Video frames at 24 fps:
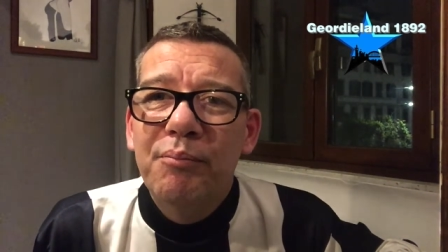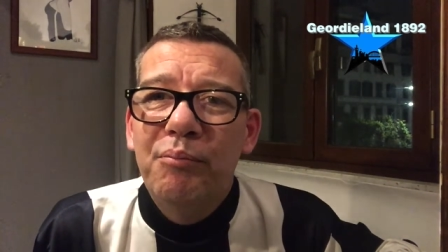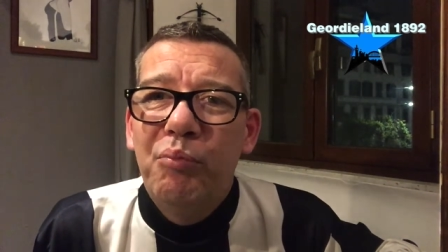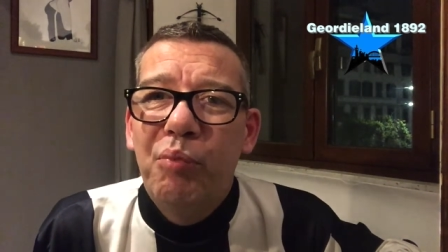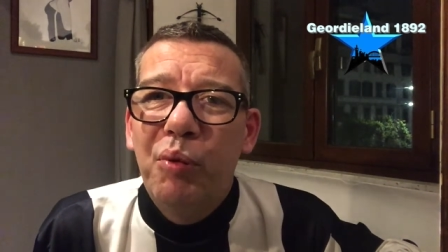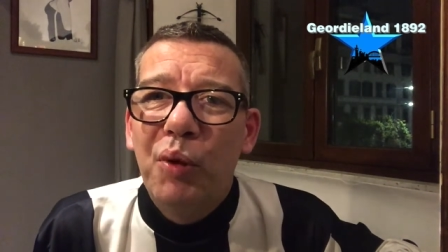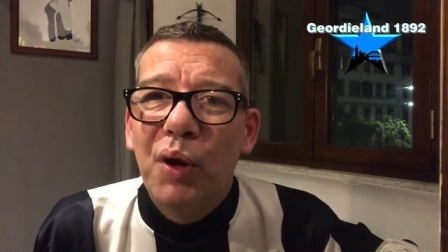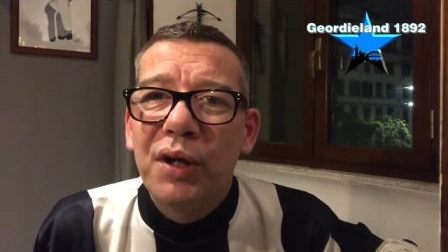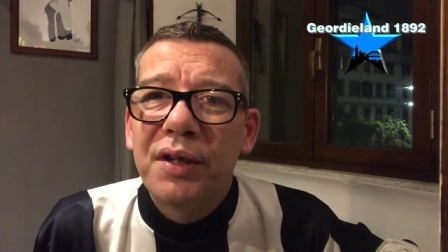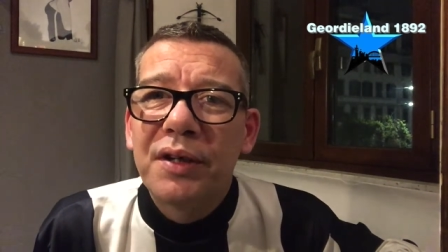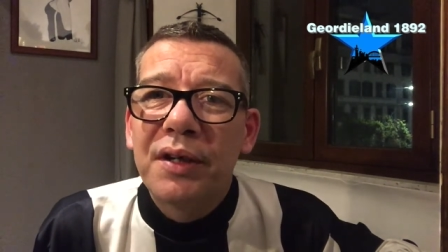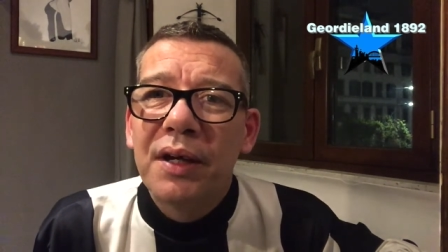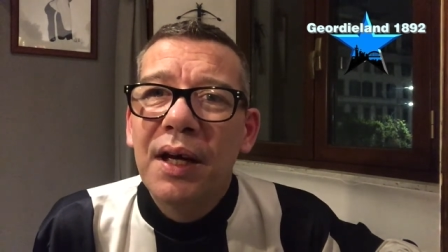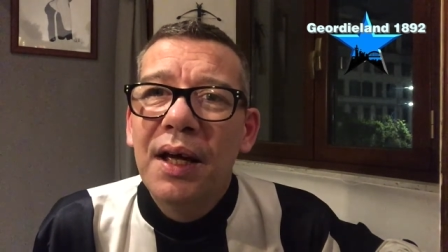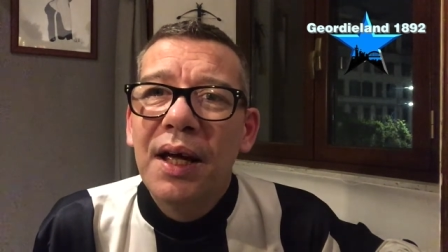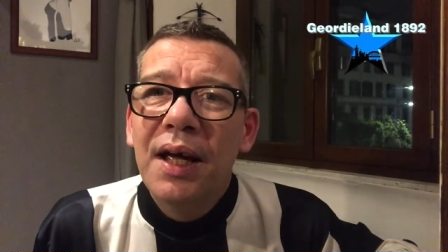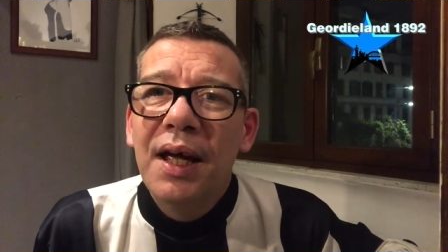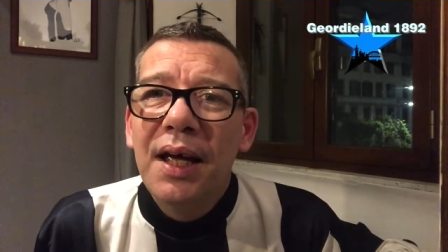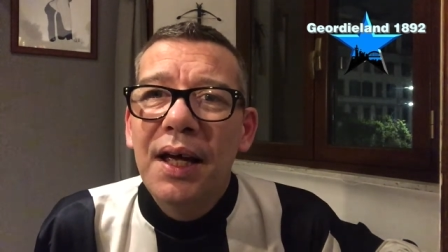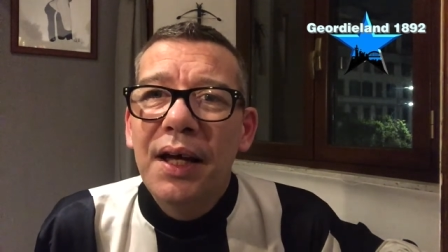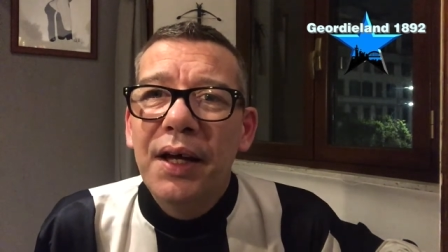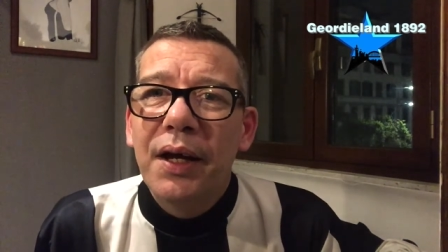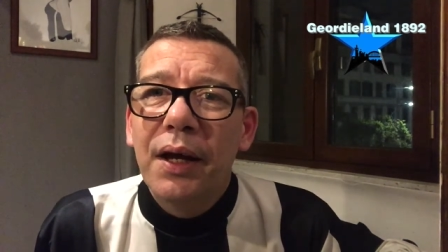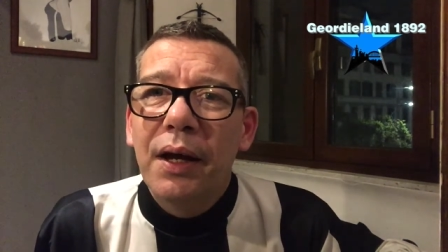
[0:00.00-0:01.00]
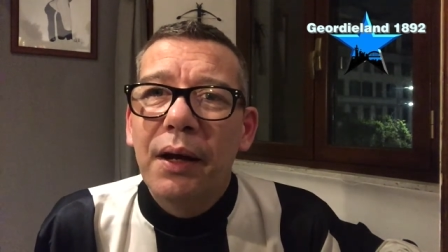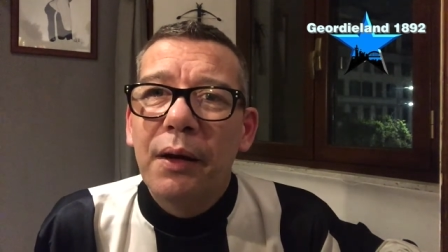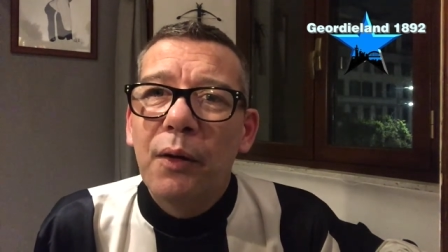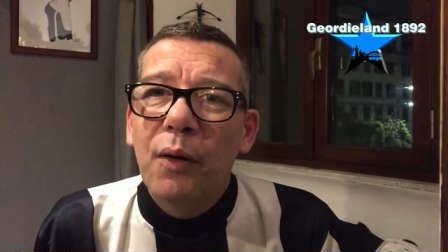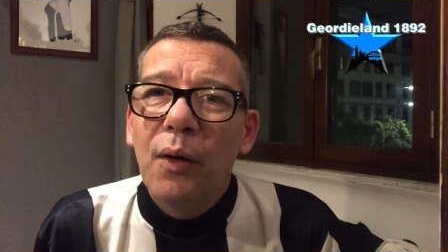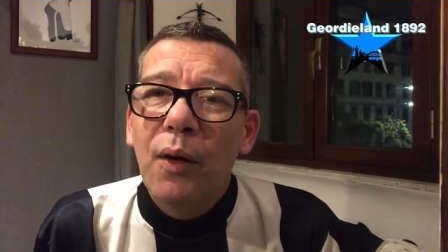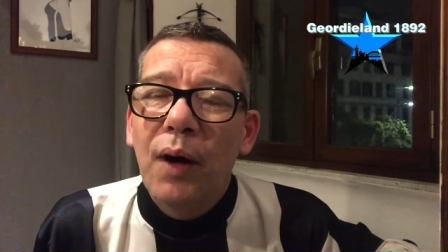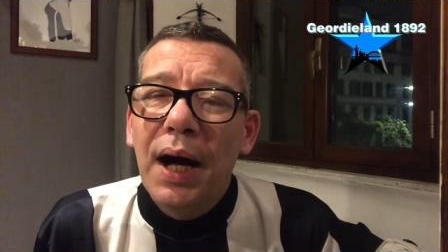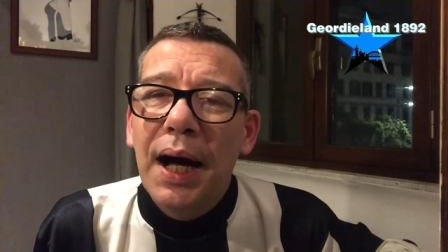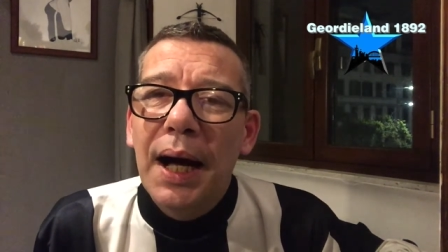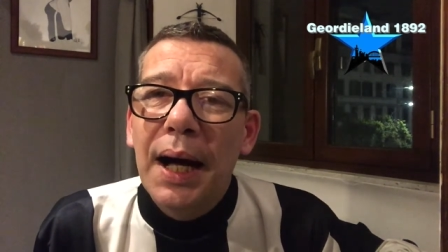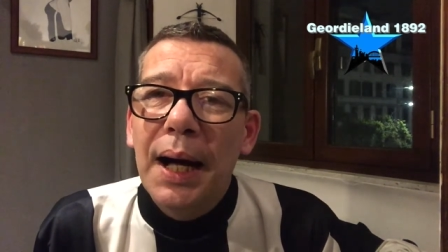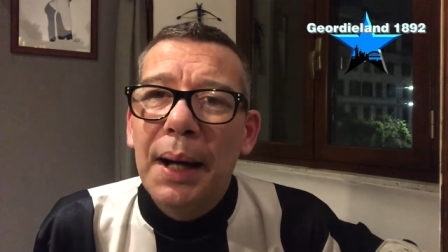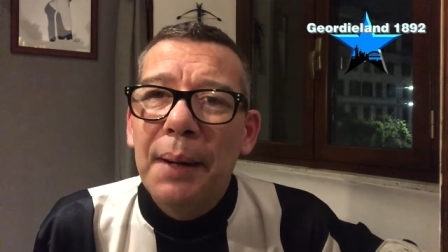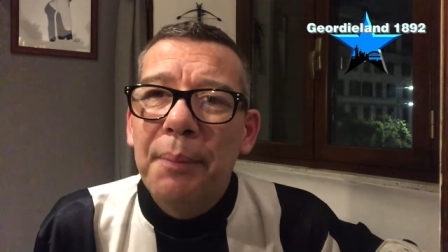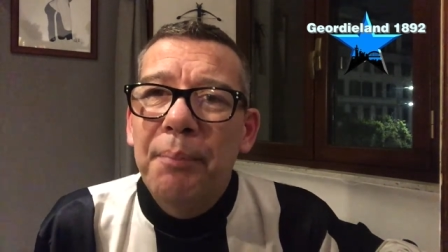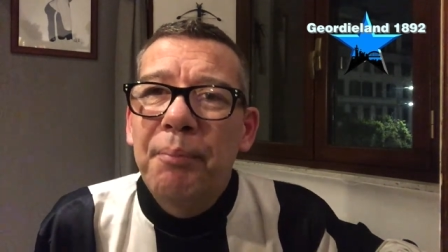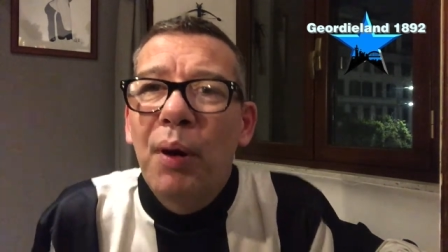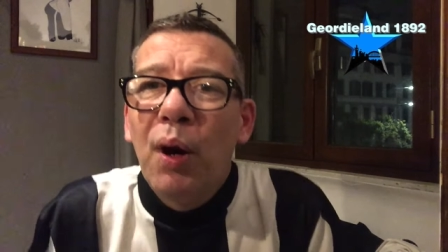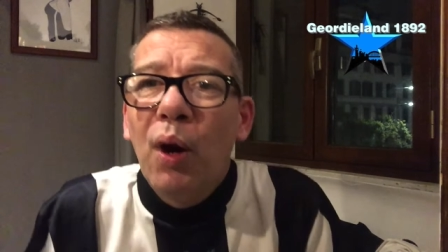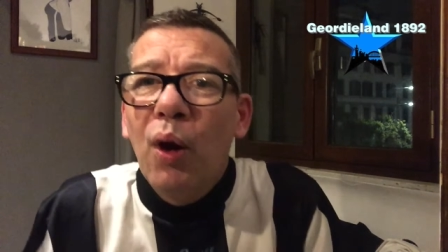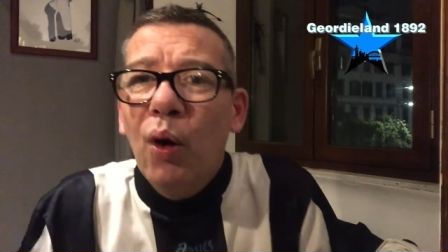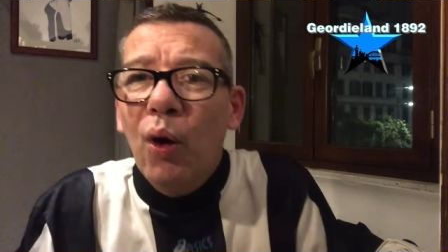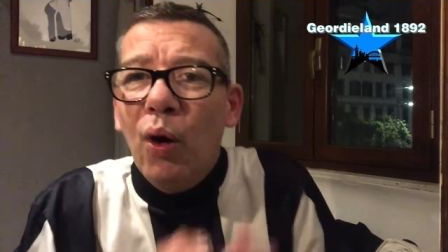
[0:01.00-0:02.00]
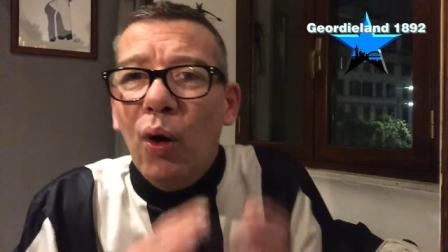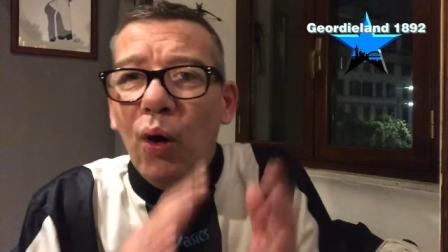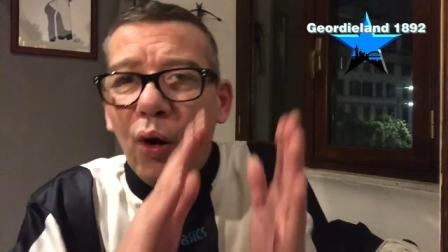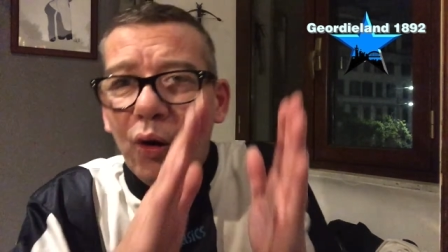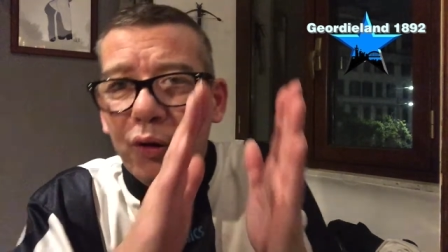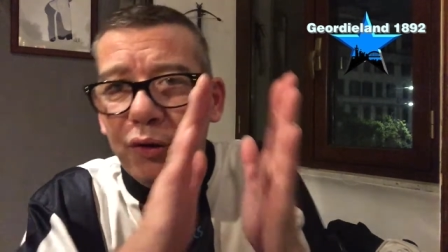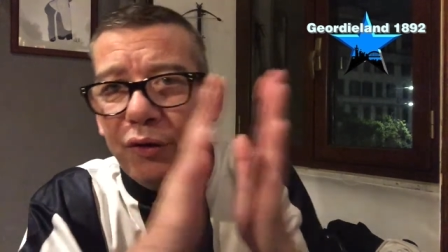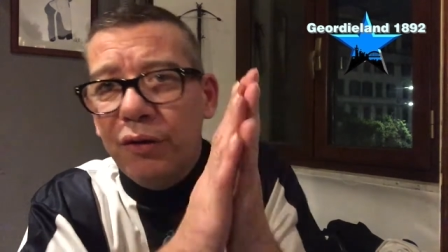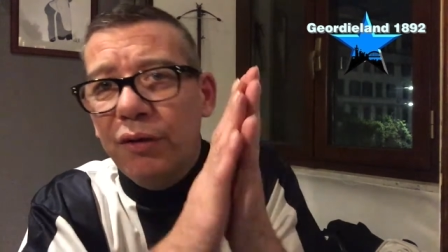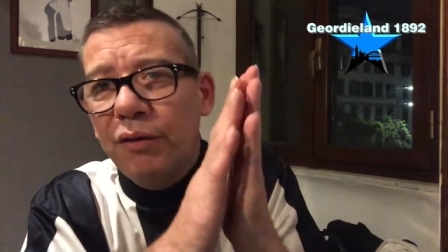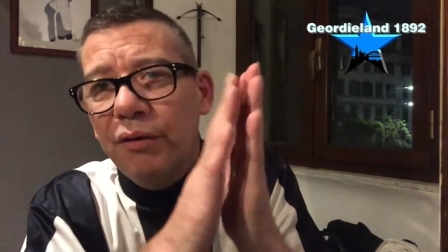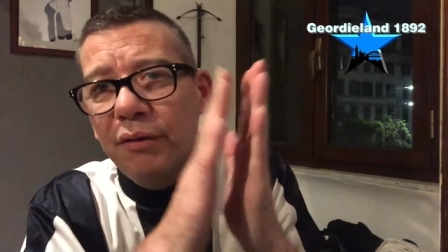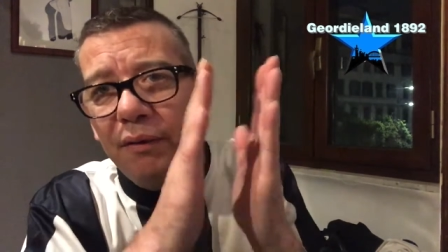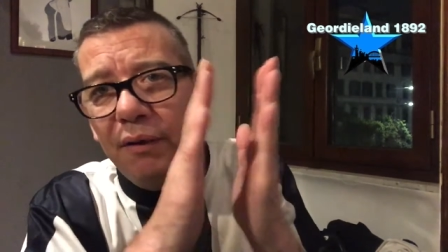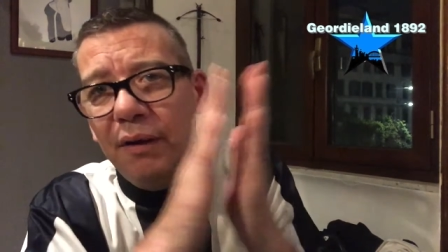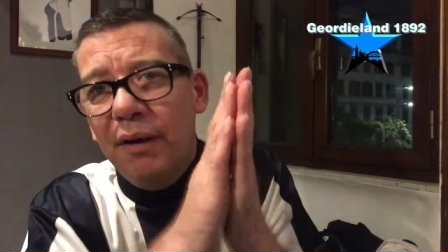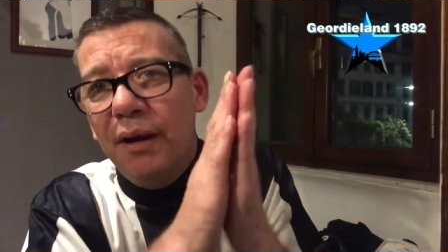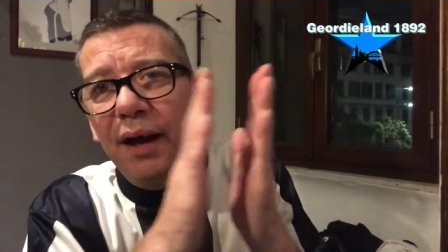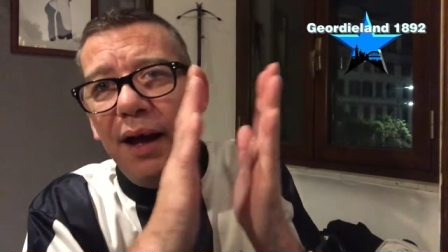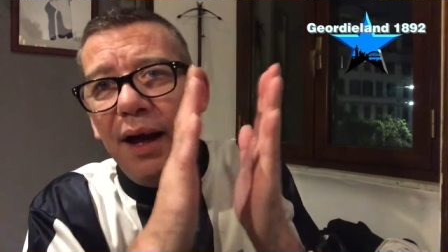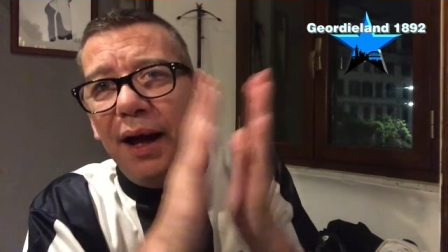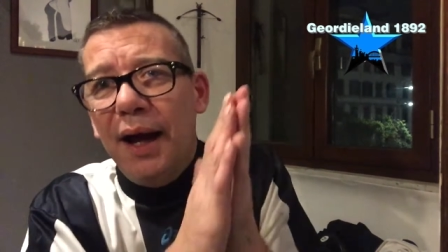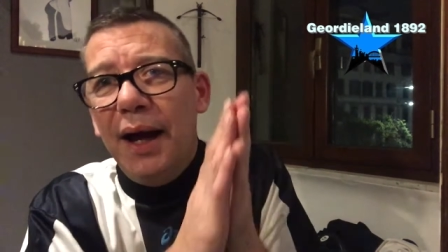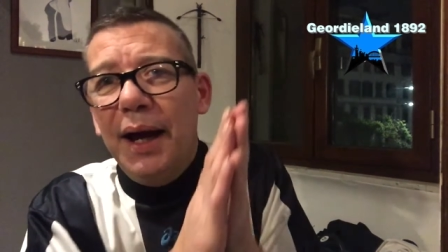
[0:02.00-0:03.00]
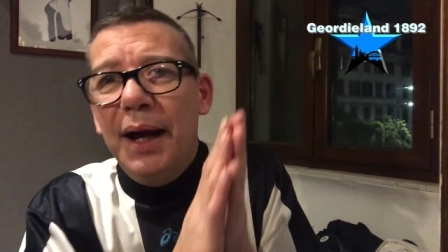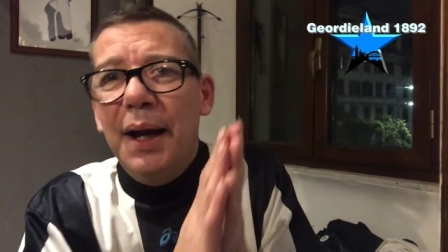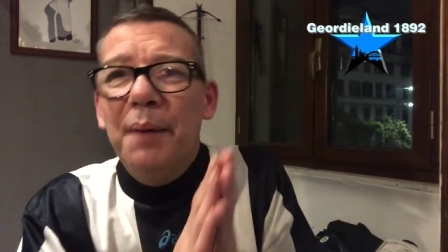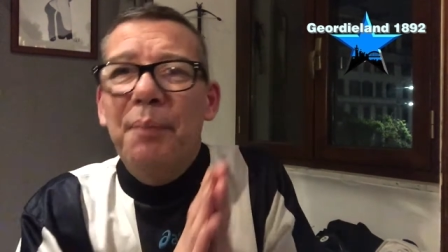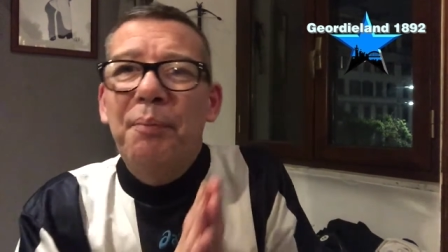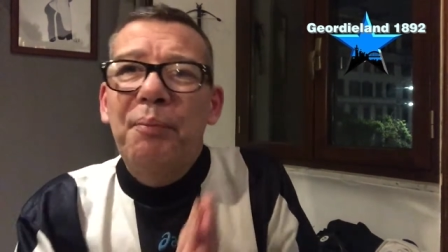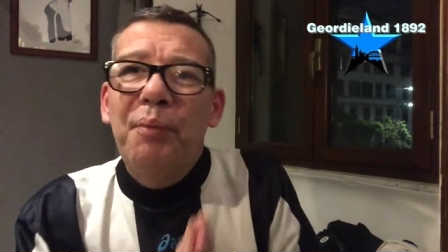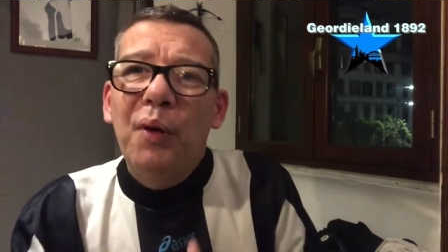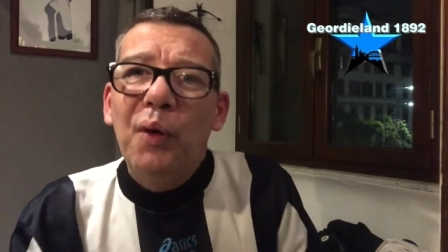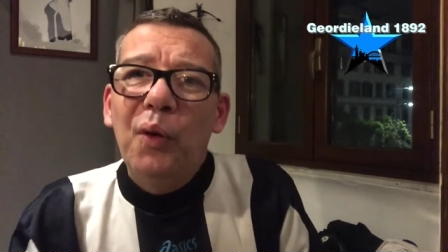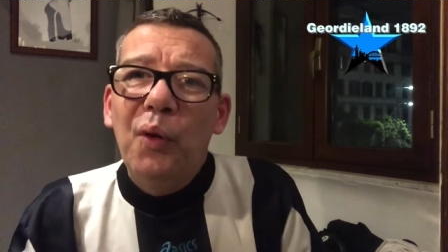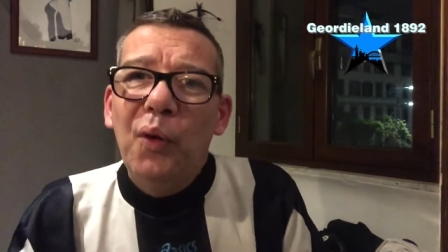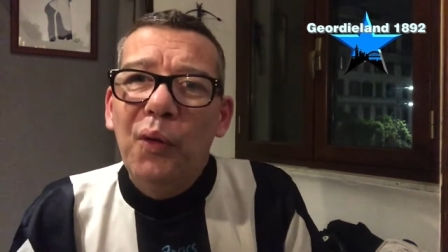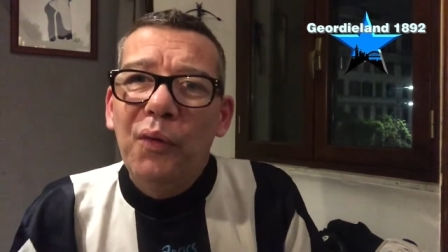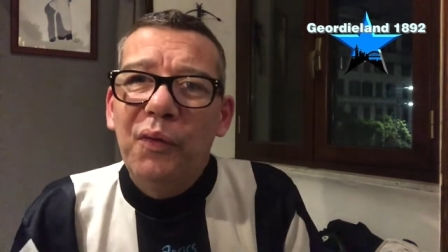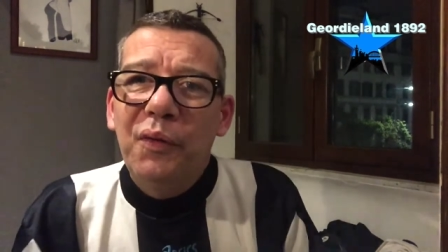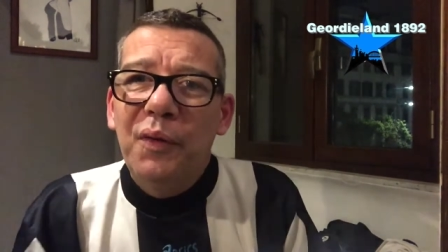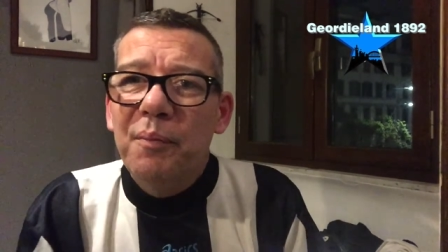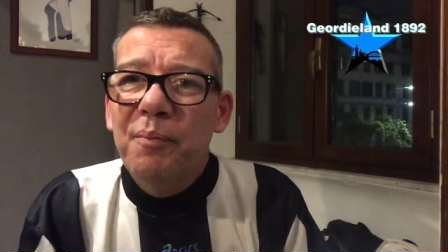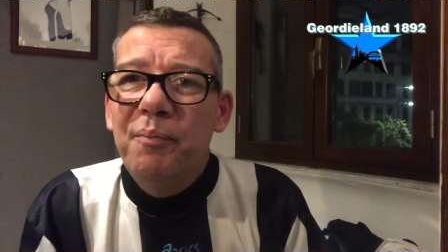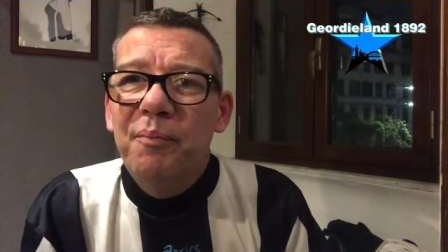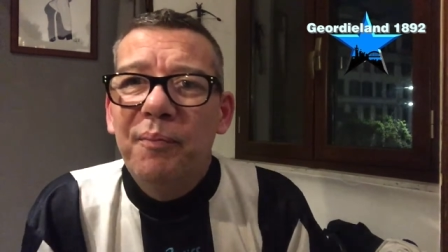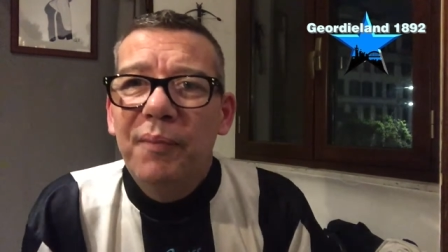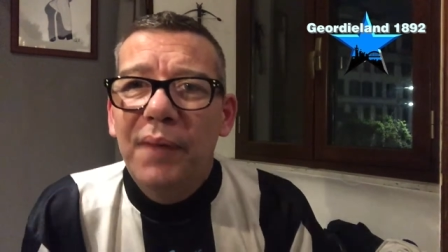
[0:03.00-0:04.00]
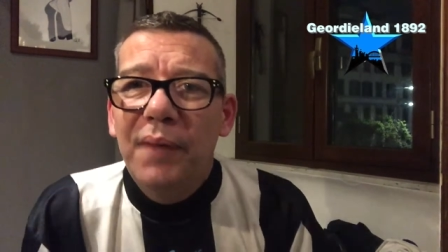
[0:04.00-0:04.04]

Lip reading: But, you know, I applaud them